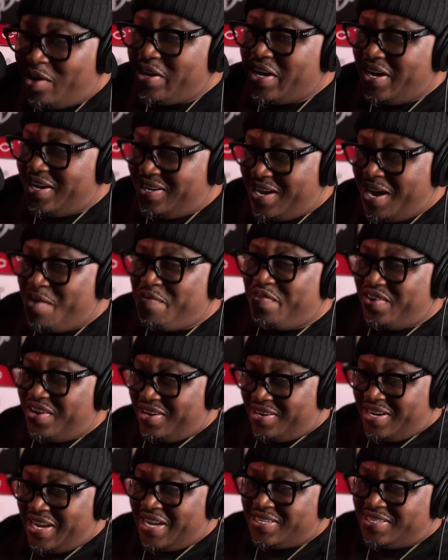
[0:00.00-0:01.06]
Oh yeah,
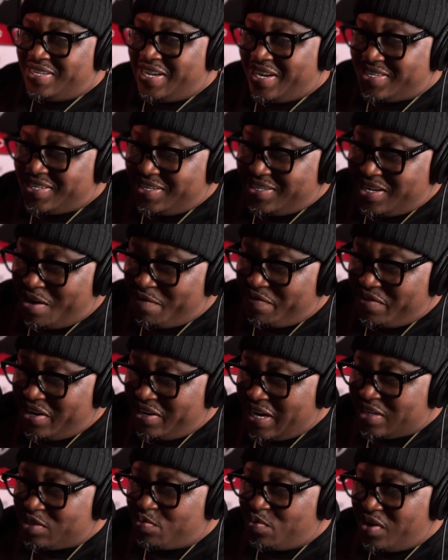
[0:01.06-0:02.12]
definite. That's a definite.
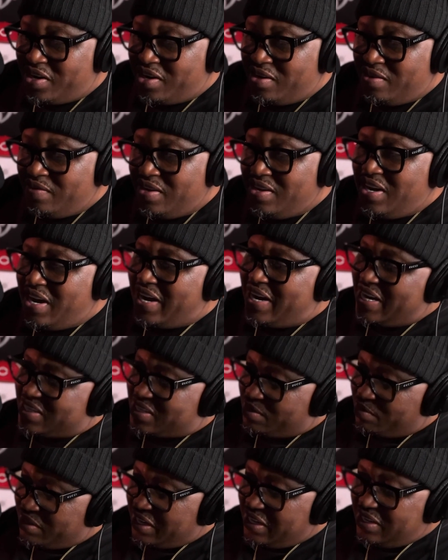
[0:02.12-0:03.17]
That's and
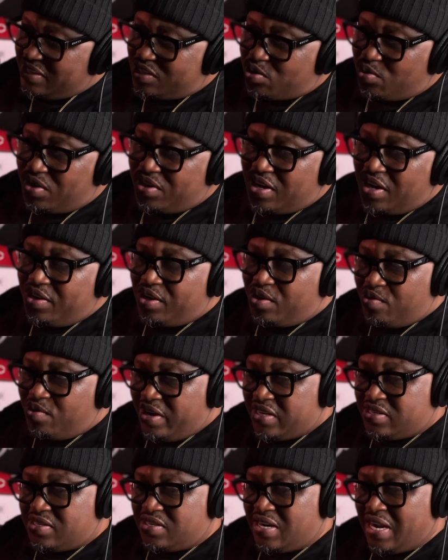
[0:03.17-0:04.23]
that's leading to another
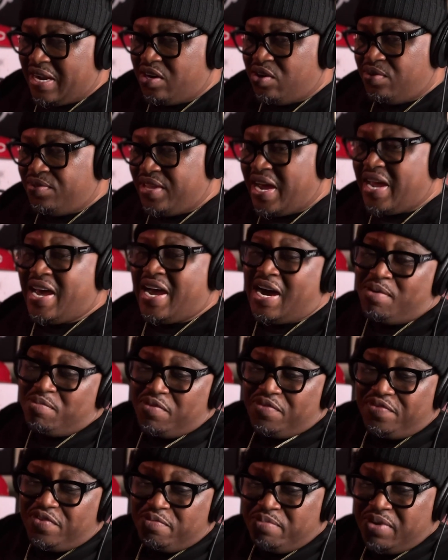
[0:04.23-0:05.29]
question. I know that album
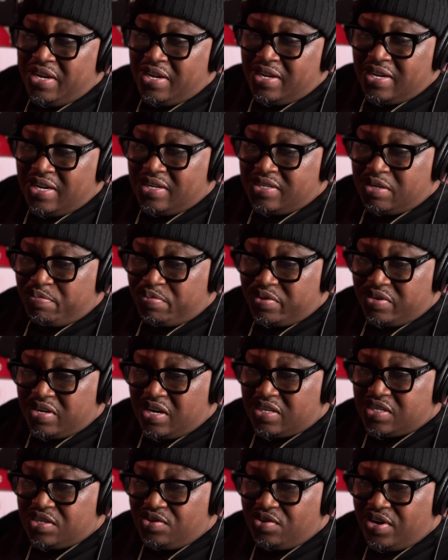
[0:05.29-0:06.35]
for me, the
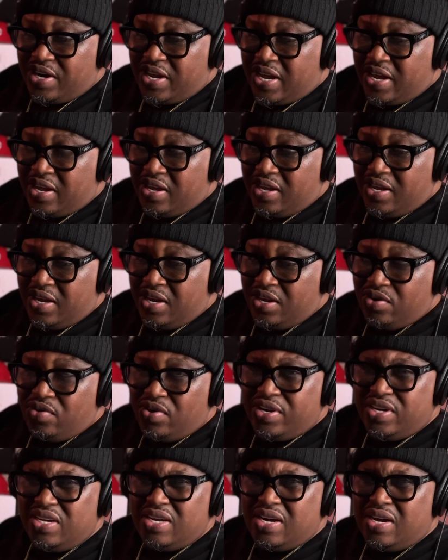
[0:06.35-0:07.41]
production on that and
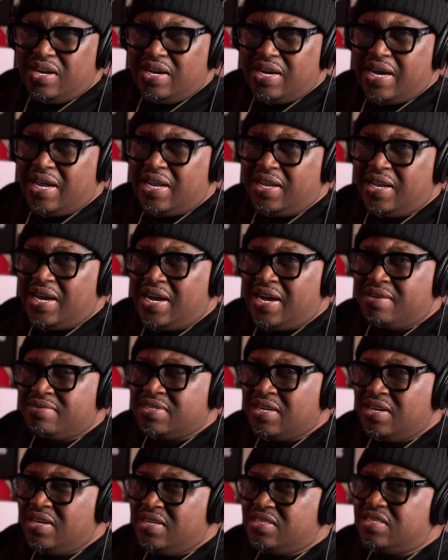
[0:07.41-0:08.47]
on the 9 Lives,
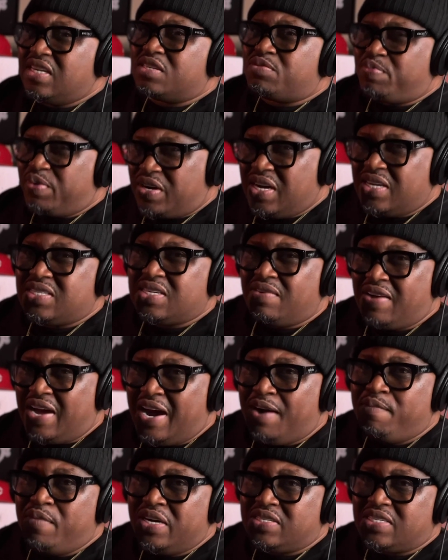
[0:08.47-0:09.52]
just because of
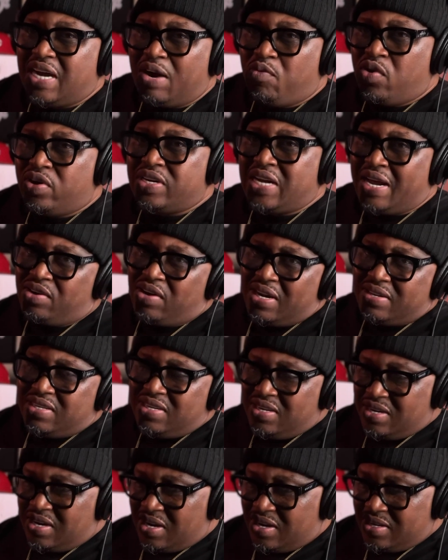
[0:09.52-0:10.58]
how much I worked. I know I
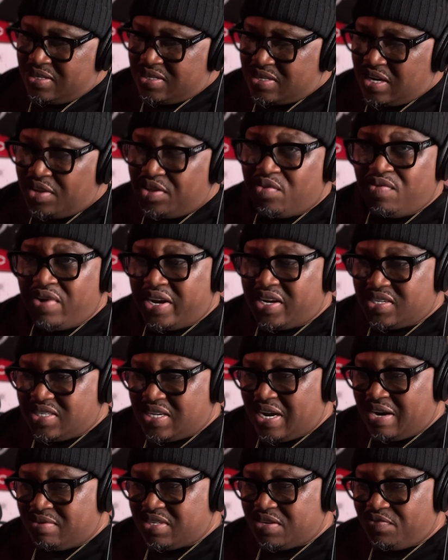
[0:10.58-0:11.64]
did there's other records
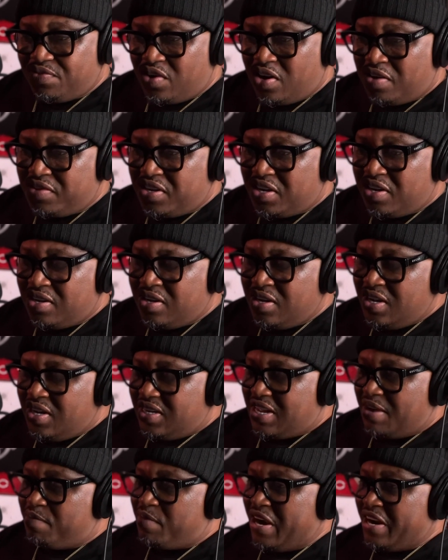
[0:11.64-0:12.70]
that I was involved in
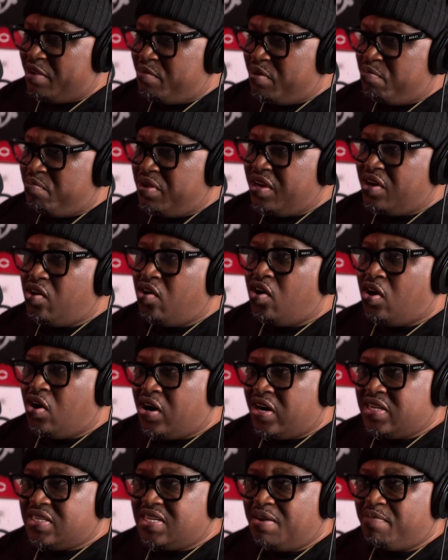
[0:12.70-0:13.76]
that might have been bigger, or
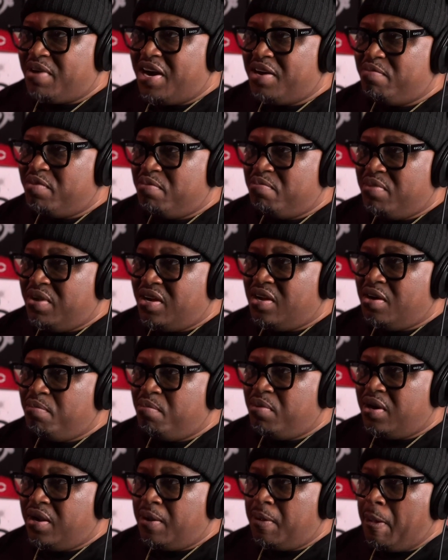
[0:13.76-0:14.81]
artists that might have been bigger,
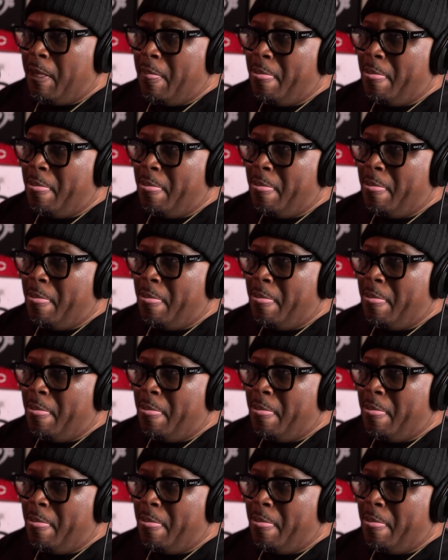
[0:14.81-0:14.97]
but